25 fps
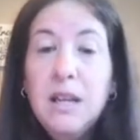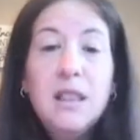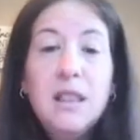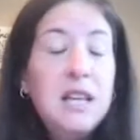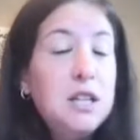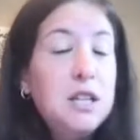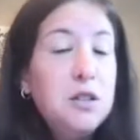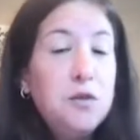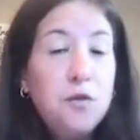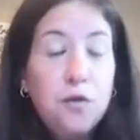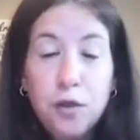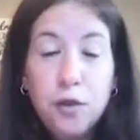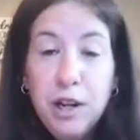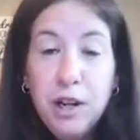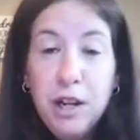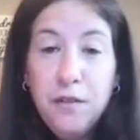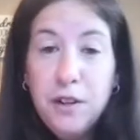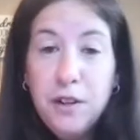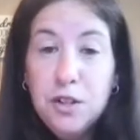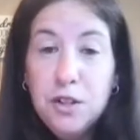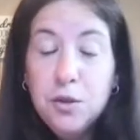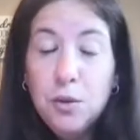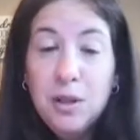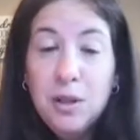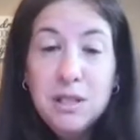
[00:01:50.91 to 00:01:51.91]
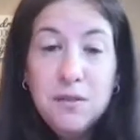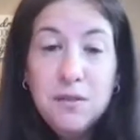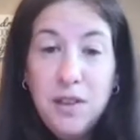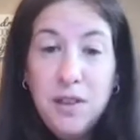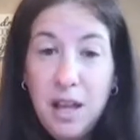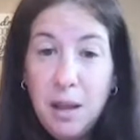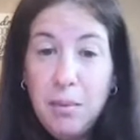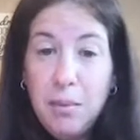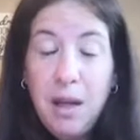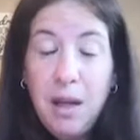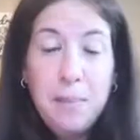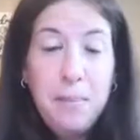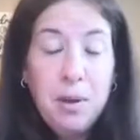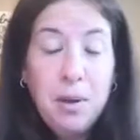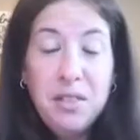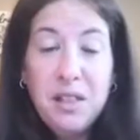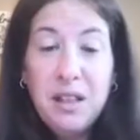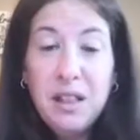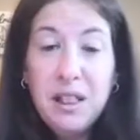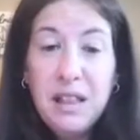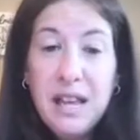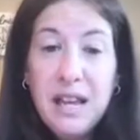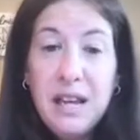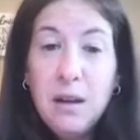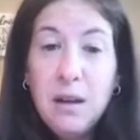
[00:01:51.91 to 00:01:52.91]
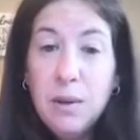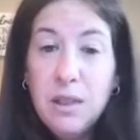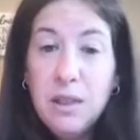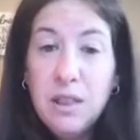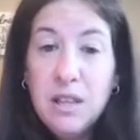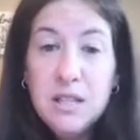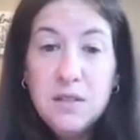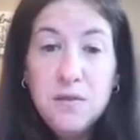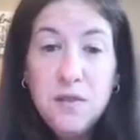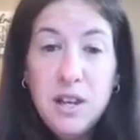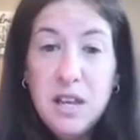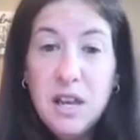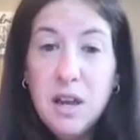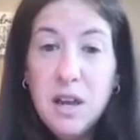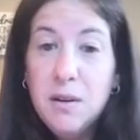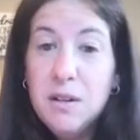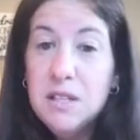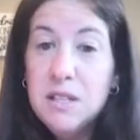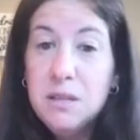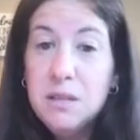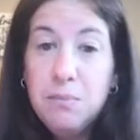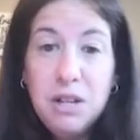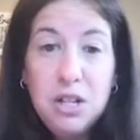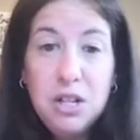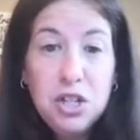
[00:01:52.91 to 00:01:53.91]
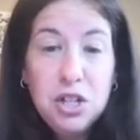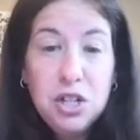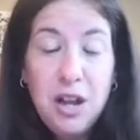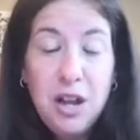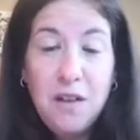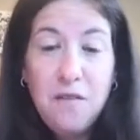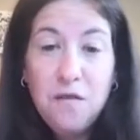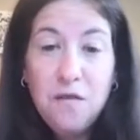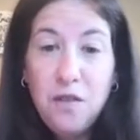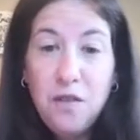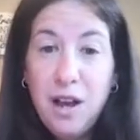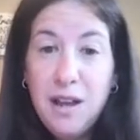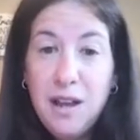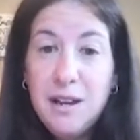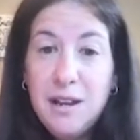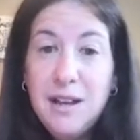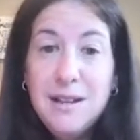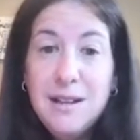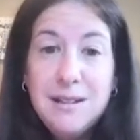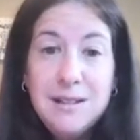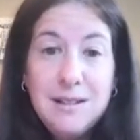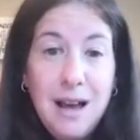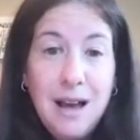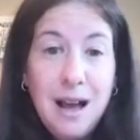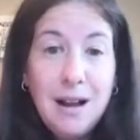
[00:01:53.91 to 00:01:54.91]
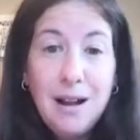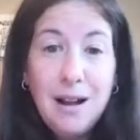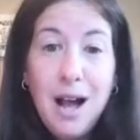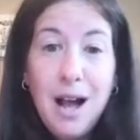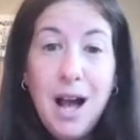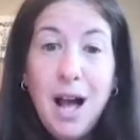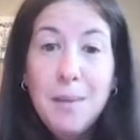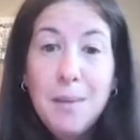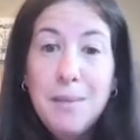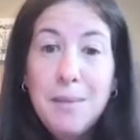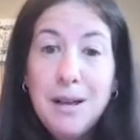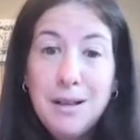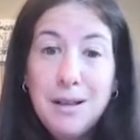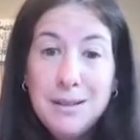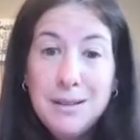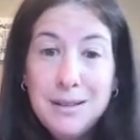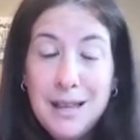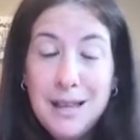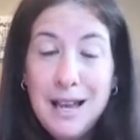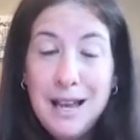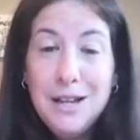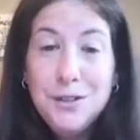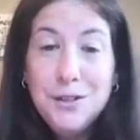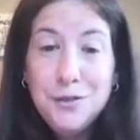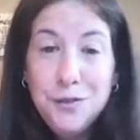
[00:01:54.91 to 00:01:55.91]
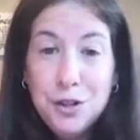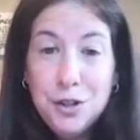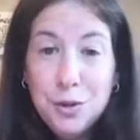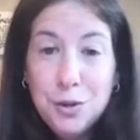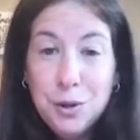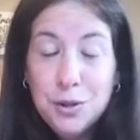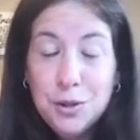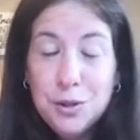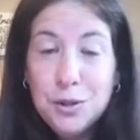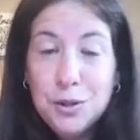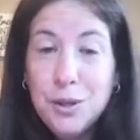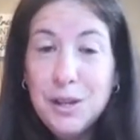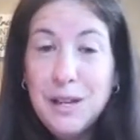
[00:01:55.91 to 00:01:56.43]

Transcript: This free visual is available. I put the link with this video at speechtimefun.com/visuals.